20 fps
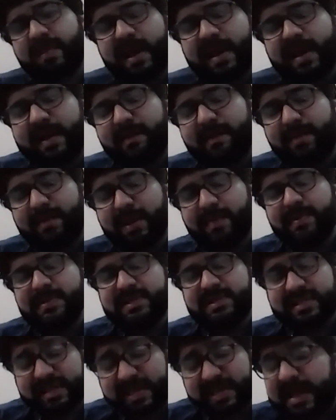wherein people
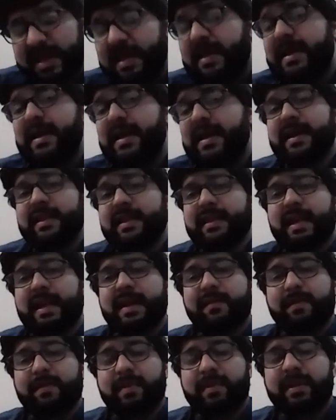see
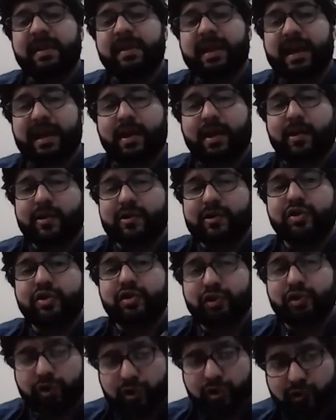that women can
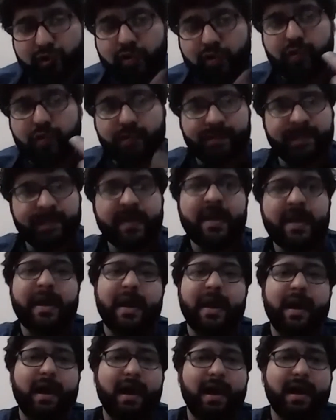also do
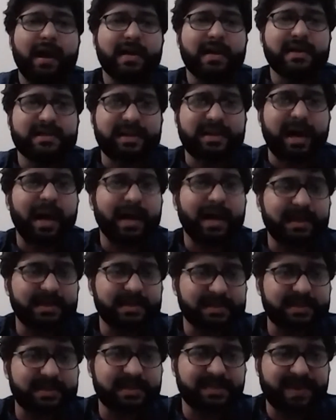
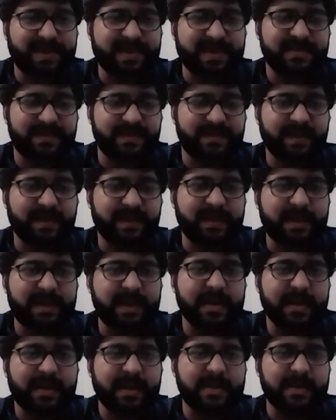science, specifically
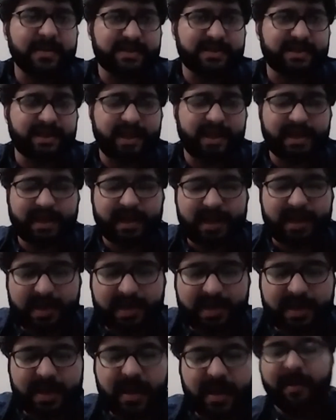in a country like
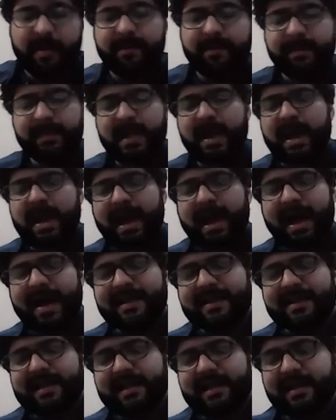India.
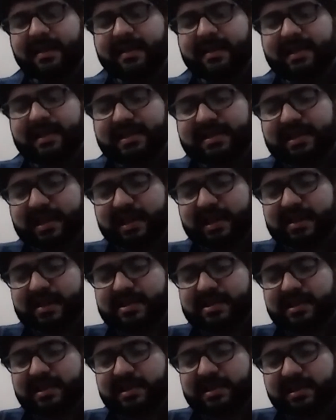I think this
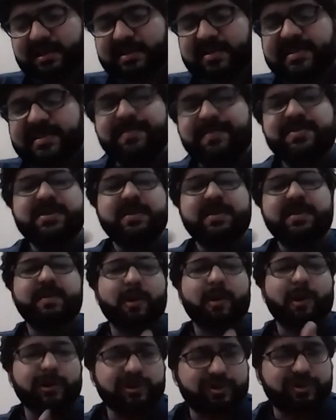cultural reception
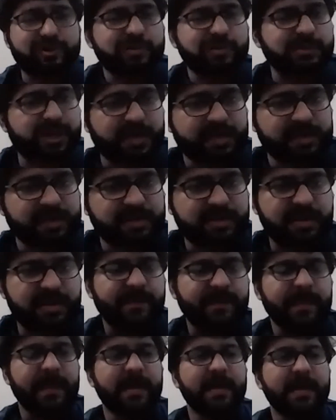will also change.
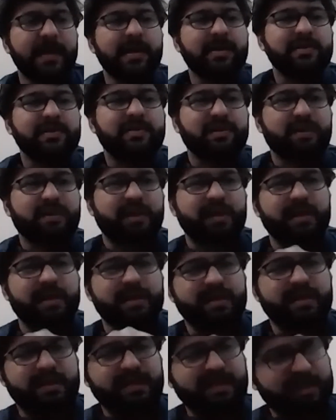So
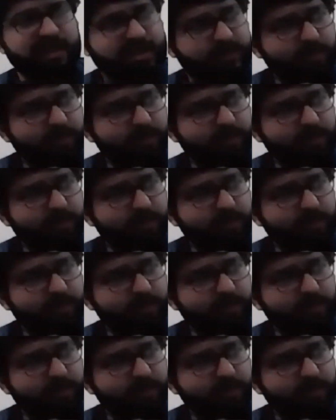there are